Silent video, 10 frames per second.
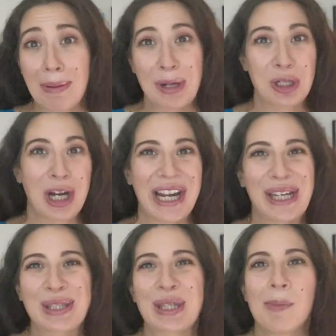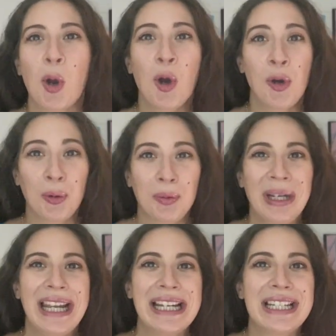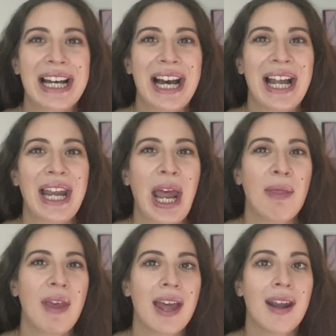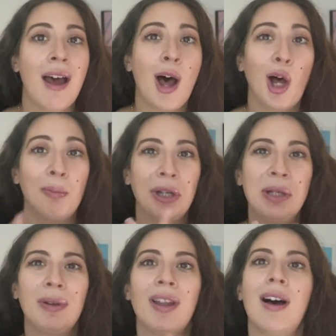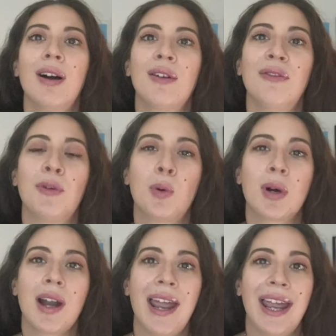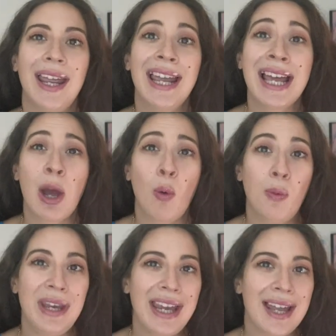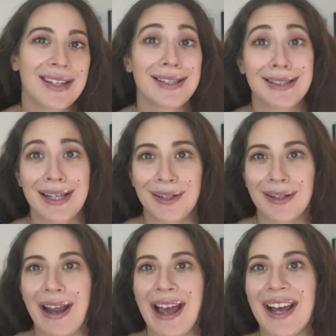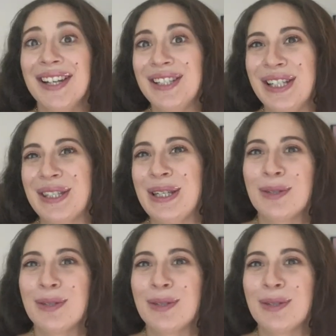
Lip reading: I'm going to try to get some reading done, and then I'll bring you along for a weekend dinner at Disney